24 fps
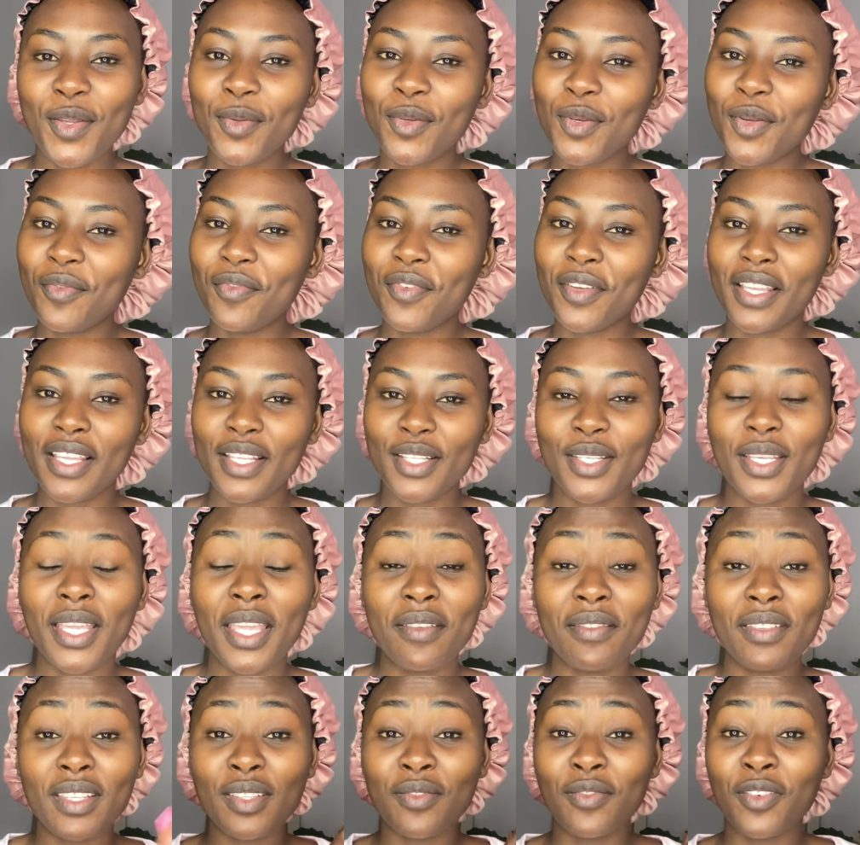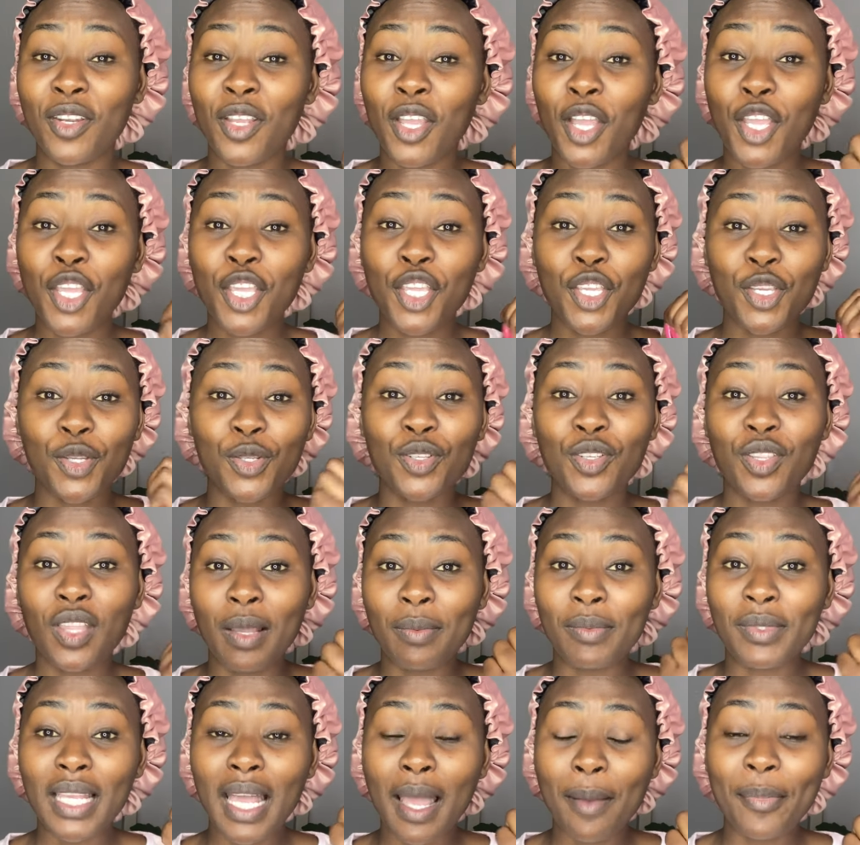Don't forget to give this video a huge
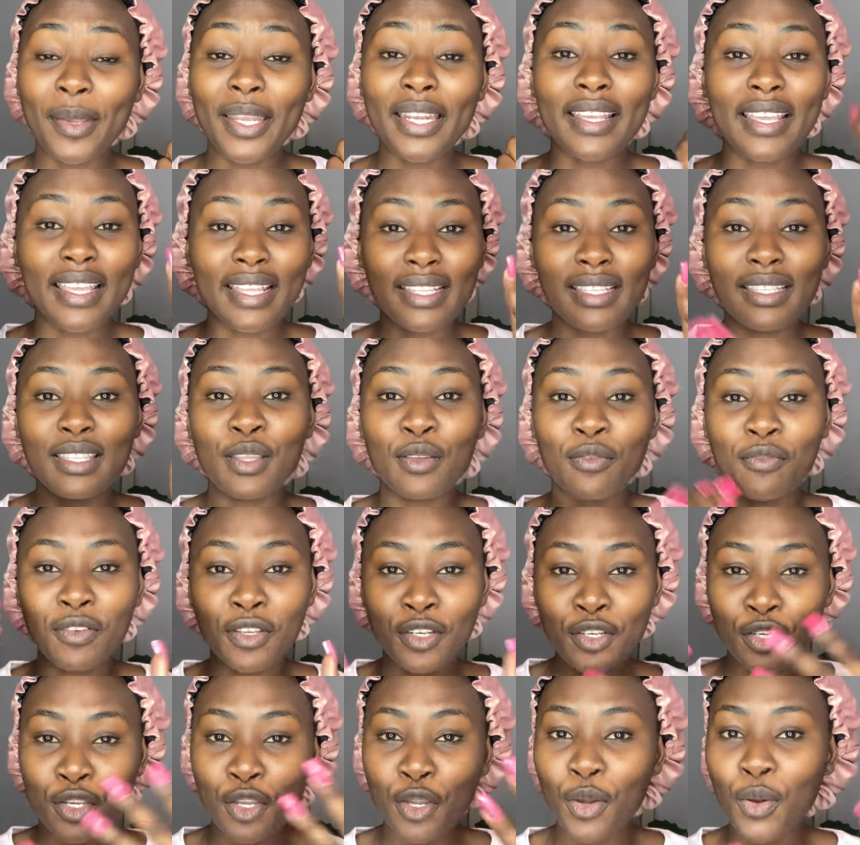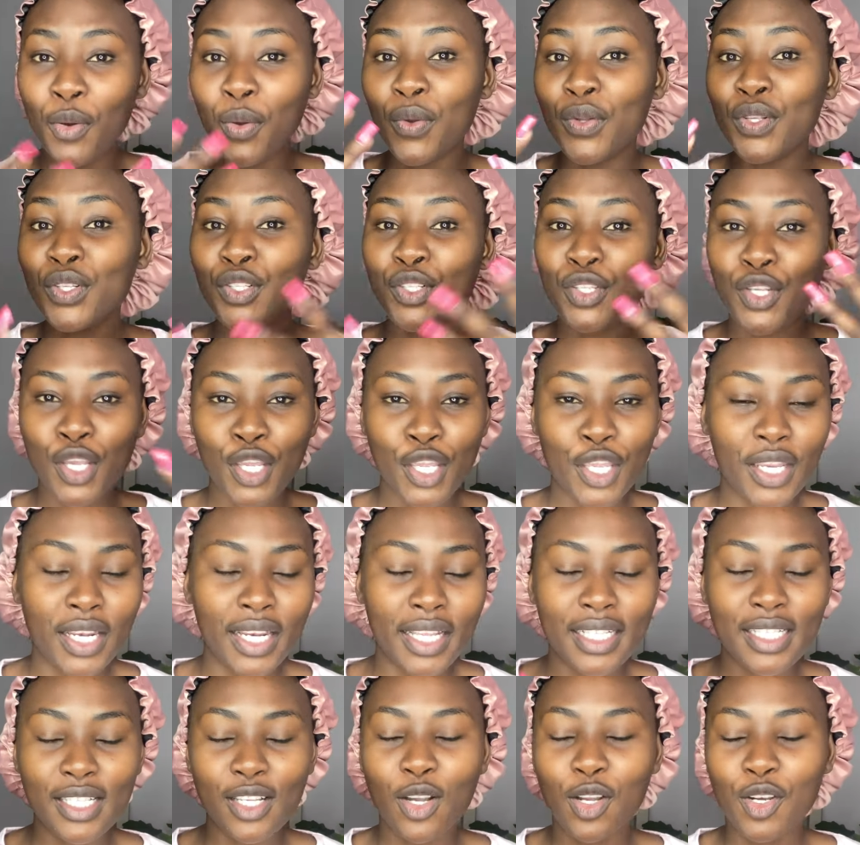thumbs up. It gets the video
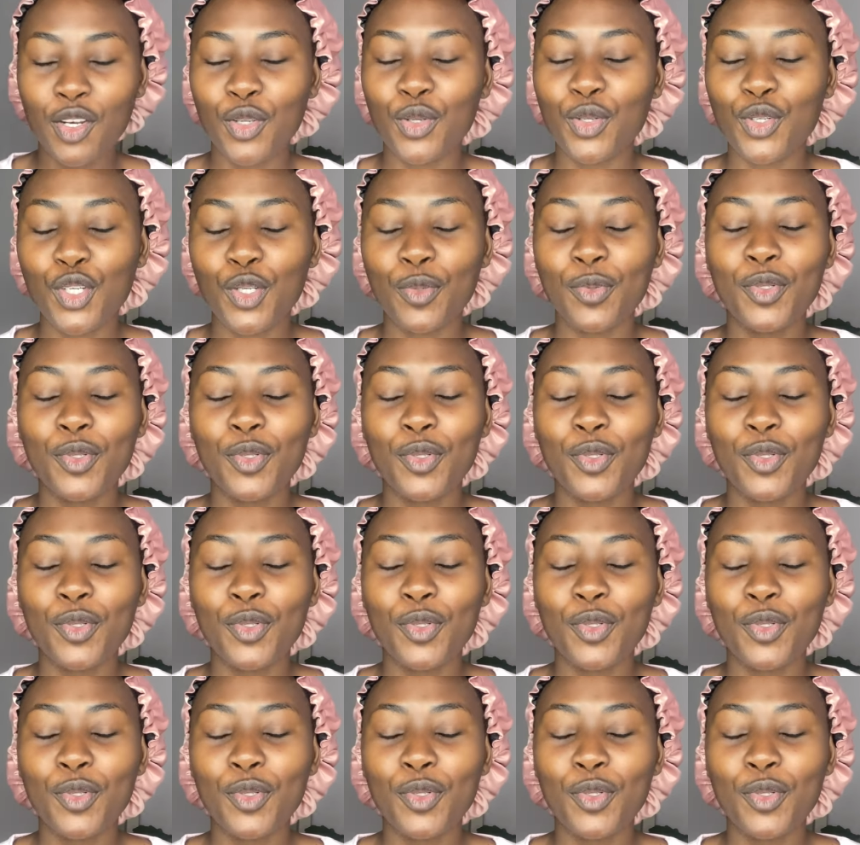circulating on YouTube.